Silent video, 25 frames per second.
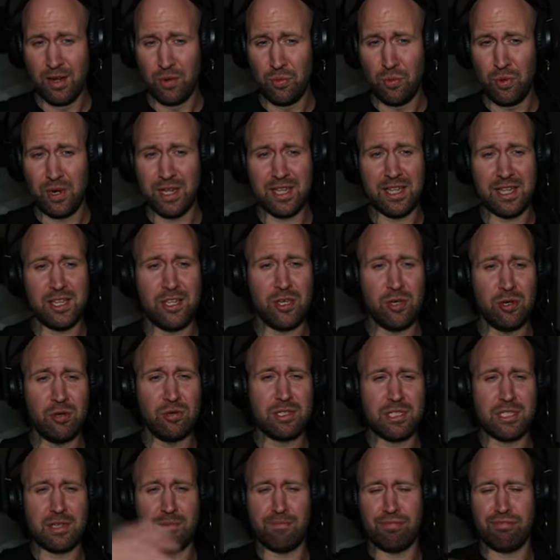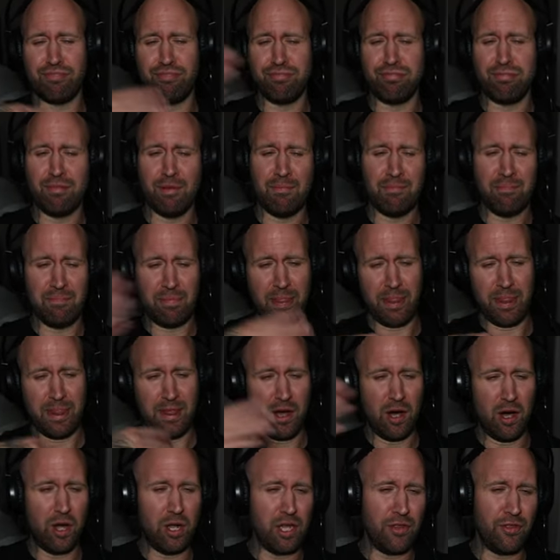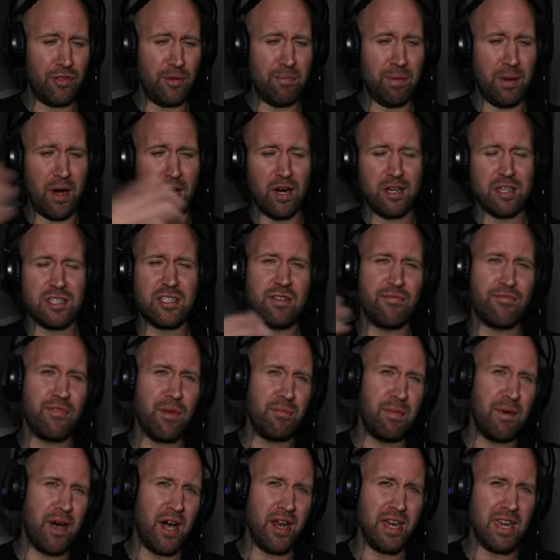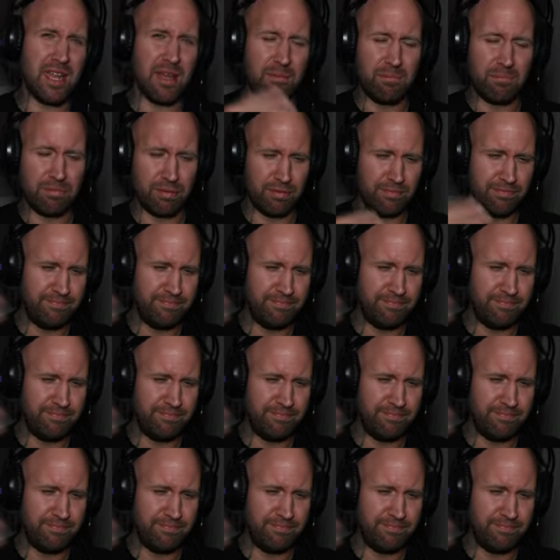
really use all of the parts of the body.